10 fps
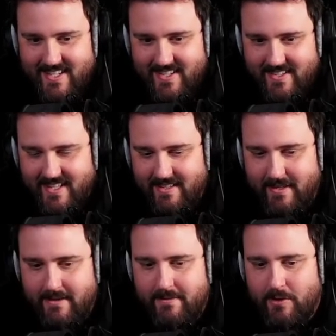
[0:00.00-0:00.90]

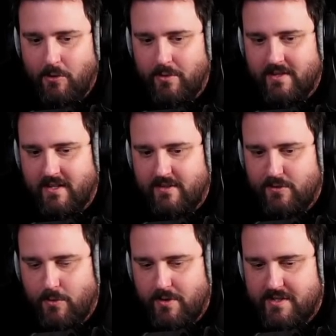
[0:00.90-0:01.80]
Even though the
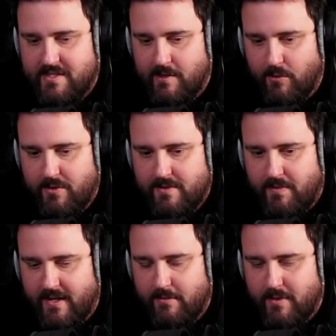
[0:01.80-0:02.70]
door is locked, by
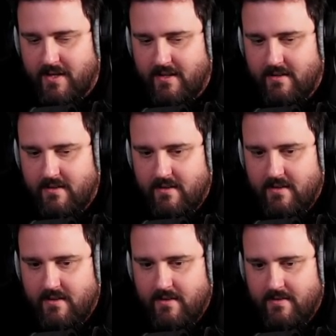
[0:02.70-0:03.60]
the way,
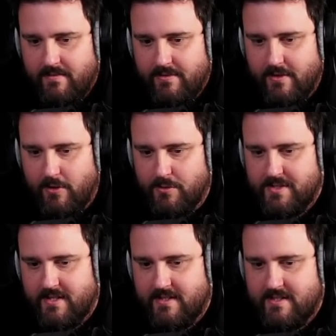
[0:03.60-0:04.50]
the ghost
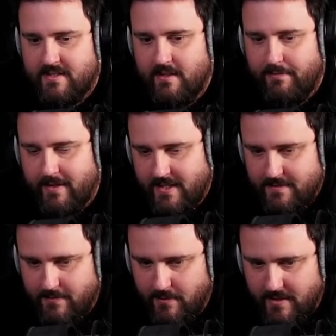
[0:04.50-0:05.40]
can still phase
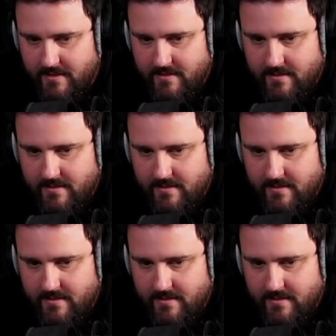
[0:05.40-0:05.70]
through it.